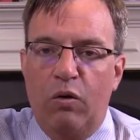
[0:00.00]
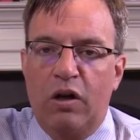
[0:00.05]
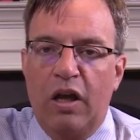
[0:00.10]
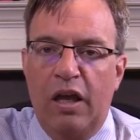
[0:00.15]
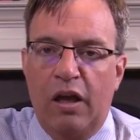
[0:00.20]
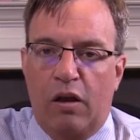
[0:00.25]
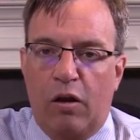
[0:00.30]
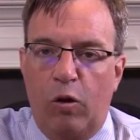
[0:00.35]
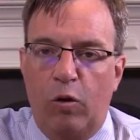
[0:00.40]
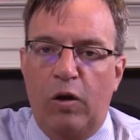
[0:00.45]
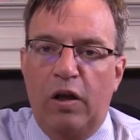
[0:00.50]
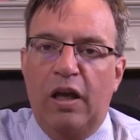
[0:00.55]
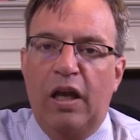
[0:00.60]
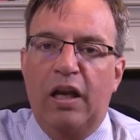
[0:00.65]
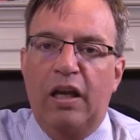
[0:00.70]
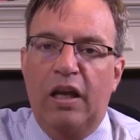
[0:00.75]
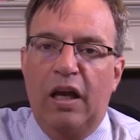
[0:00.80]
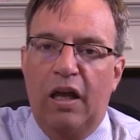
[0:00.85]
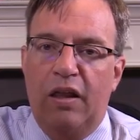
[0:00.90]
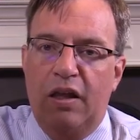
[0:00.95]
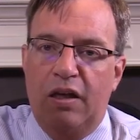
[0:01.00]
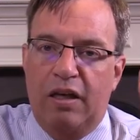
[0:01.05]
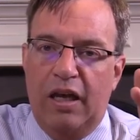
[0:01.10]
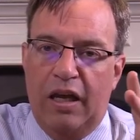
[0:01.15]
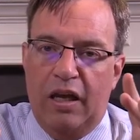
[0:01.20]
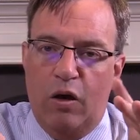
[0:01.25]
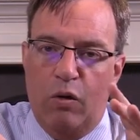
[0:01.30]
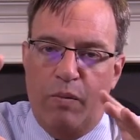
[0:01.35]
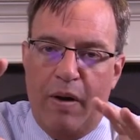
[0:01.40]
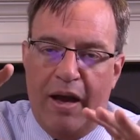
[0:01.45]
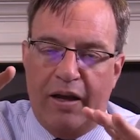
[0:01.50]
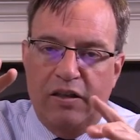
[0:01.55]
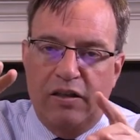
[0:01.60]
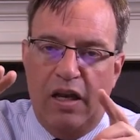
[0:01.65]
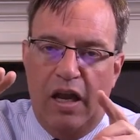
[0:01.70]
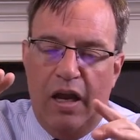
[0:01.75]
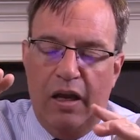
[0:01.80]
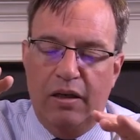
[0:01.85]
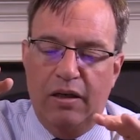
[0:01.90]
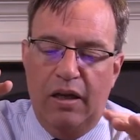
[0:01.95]
including India and then taking out
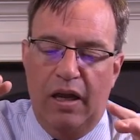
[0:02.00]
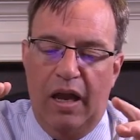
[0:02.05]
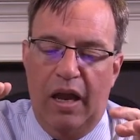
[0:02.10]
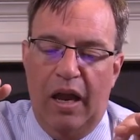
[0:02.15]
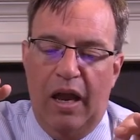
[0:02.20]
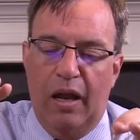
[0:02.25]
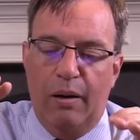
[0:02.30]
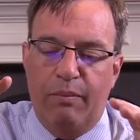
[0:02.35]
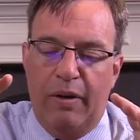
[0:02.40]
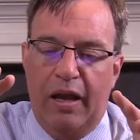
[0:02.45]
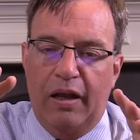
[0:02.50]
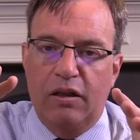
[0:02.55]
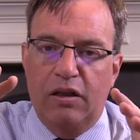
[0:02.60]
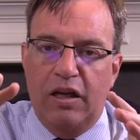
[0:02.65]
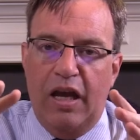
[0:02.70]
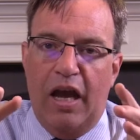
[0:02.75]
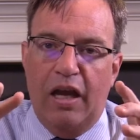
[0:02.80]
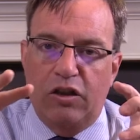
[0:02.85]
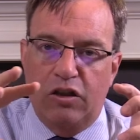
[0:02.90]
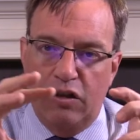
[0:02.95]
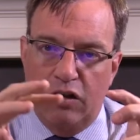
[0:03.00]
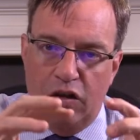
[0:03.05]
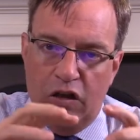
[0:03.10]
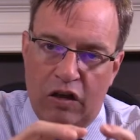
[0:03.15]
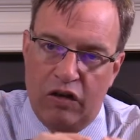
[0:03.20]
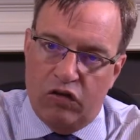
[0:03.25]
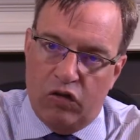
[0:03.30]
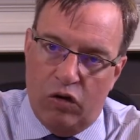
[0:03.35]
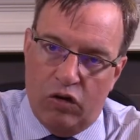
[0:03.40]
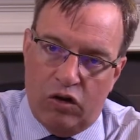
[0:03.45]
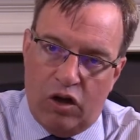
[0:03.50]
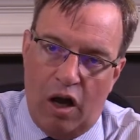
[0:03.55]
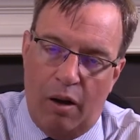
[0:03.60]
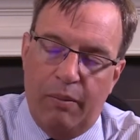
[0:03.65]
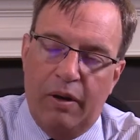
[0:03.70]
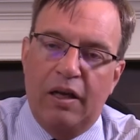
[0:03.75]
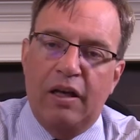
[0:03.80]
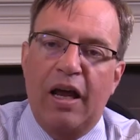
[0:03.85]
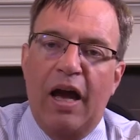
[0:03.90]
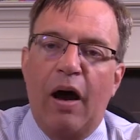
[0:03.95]
Pakistan and Bangladesh, sort of
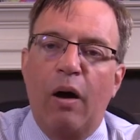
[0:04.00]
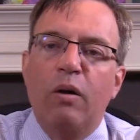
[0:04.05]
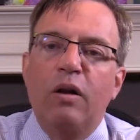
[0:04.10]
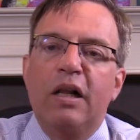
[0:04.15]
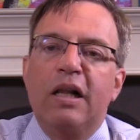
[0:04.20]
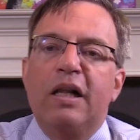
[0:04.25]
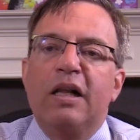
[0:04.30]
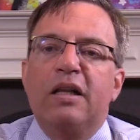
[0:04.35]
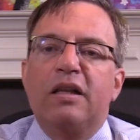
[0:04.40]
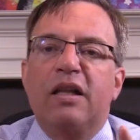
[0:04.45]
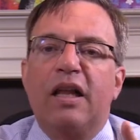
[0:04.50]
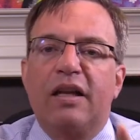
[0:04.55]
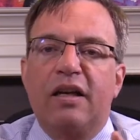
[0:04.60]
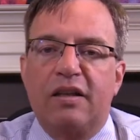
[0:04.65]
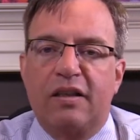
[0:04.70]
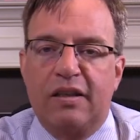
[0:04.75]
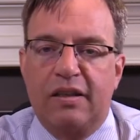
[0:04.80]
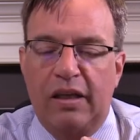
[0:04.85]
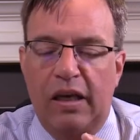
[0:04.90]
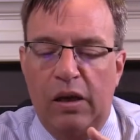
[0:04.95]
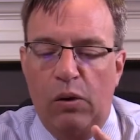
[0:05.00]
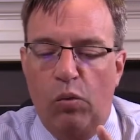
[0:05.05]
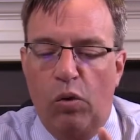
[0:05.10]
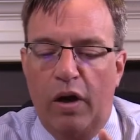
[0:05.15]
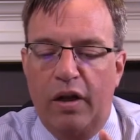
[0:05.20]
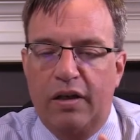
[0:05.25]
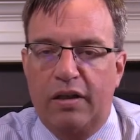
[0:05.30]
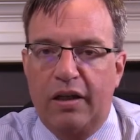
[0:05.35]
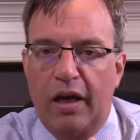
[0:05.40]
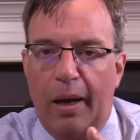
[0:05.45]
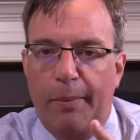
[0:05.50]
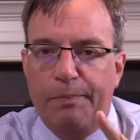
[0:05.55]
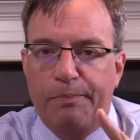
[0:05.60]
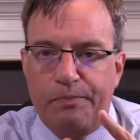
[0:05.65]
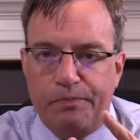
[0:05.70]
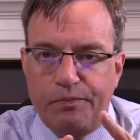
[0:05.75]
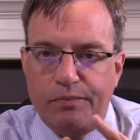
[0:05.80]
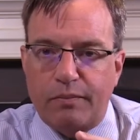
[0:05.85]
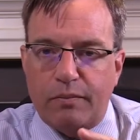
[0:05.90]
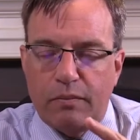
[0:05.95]
coming down. Let us see what the
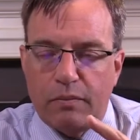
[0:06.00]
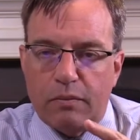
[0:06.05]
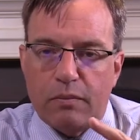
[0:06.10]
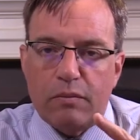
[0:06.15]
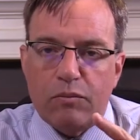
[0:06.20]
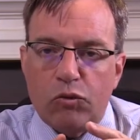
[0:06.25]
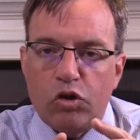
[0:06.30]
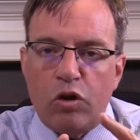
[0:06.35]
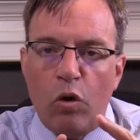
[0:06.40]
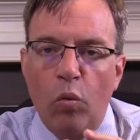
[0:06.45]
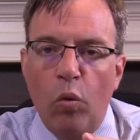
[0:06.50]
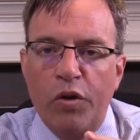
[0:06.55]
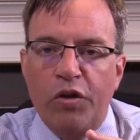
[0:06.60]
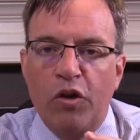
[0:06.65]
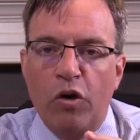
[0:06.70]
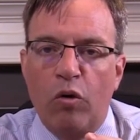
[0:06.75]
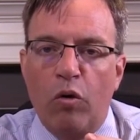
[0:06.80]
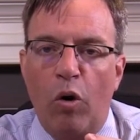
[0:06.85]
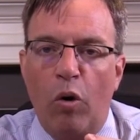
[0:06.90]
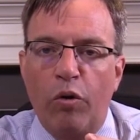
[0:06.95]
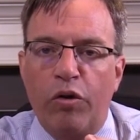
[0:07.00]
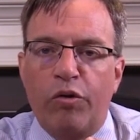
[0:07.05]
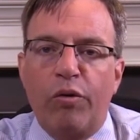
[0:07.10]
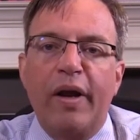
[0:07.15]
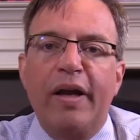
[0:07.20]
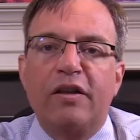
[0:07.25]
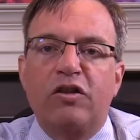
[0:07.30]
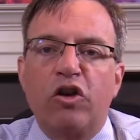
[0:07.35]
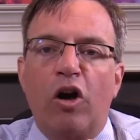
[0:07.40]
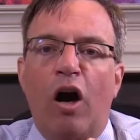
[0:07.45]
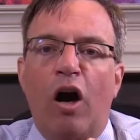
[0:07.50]
growth rates